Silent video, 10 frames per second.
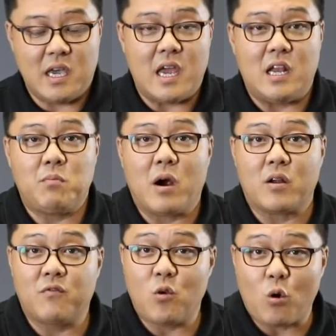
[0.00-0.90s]
any part
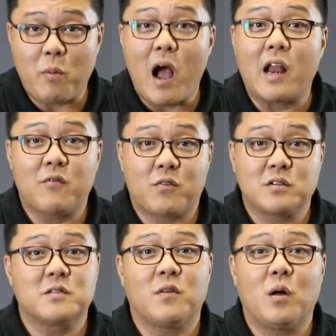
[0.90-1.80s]
of your body,
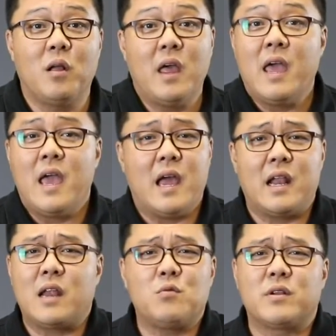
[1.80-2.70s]
first of all, and
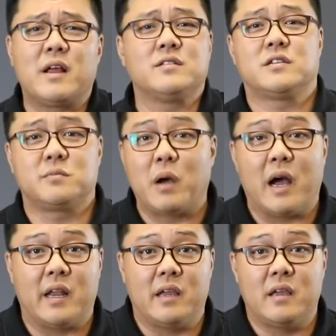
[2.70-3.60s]
anyone else's
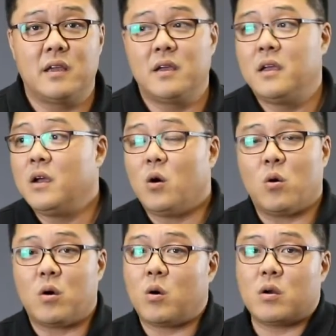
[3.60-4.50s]
body,
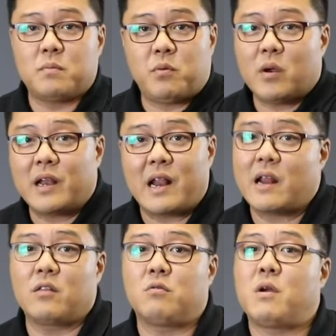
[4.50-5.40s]
or point it
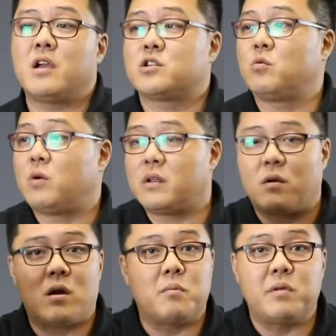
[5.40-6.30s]
at a direction where
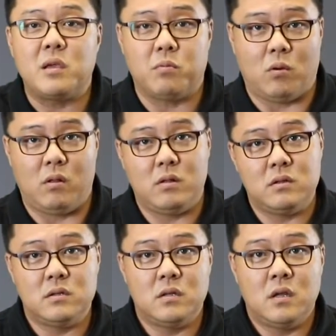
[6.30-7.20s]
there are people.
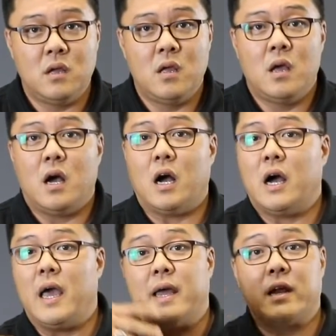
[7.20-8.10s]

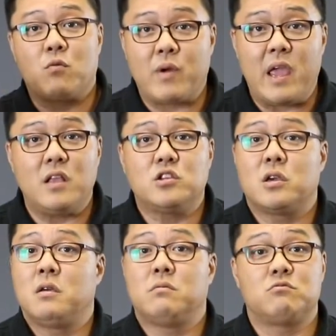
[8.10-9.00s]
At a
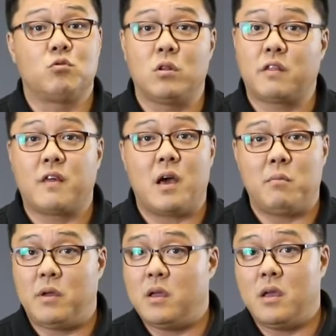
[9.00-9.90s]
range, rule of
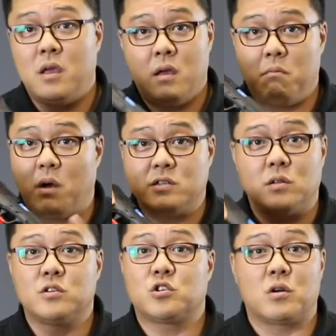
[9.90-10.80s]
thumb,
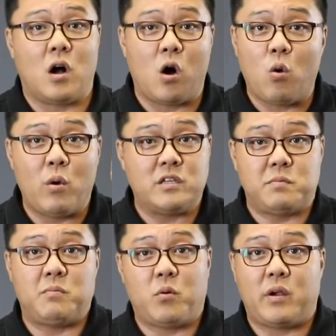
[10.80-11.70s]
muzzle should always
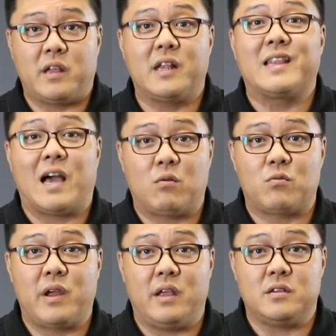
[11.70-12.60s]
be pointing down
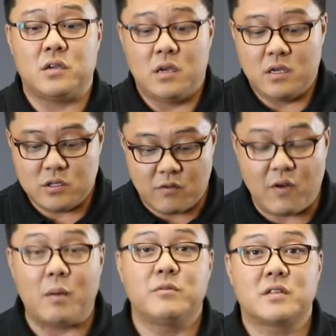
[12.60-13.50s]
range. So
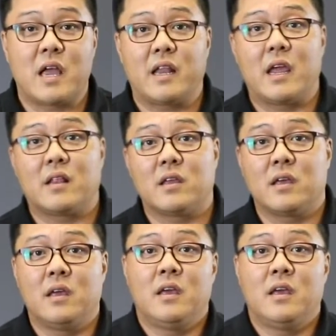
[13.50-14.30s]
if I'm standing at the